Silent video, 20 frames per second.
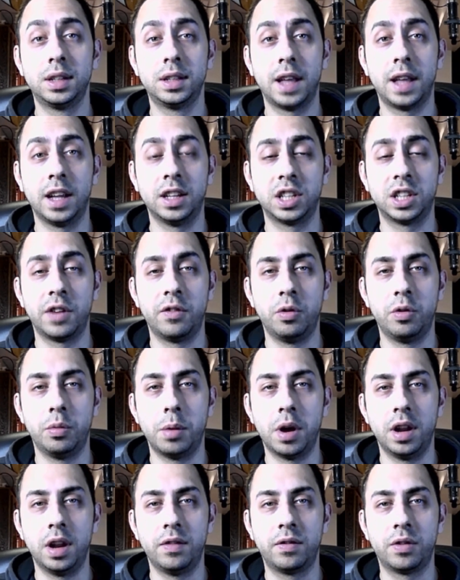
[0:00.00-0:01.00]
Thanks
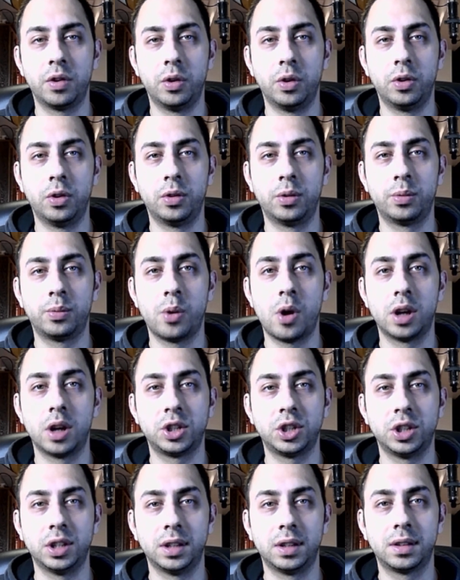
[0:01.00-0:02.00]
everybody for watching.